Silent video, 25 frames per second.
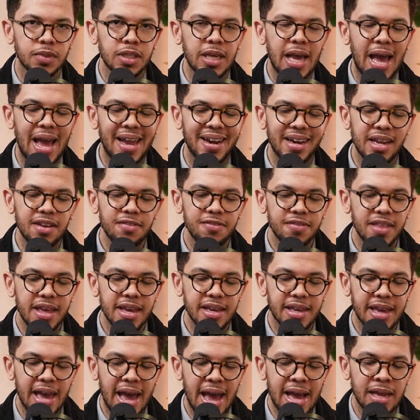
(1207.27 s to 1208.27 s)
And if they
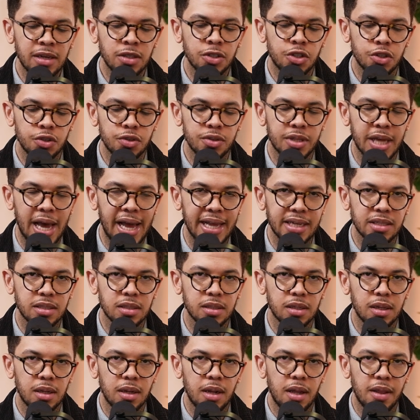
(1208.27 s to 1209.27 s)
can do that,
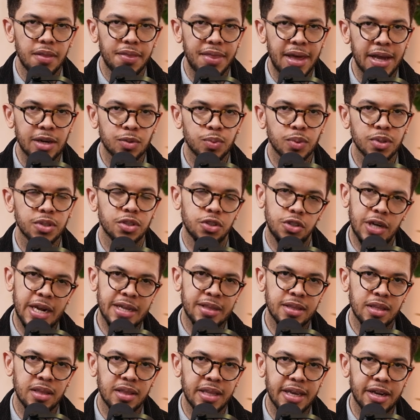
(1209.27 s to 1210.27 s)
that will
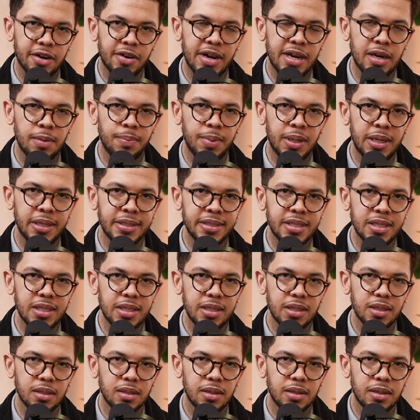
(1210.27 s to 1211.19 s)
strengthen their credibility.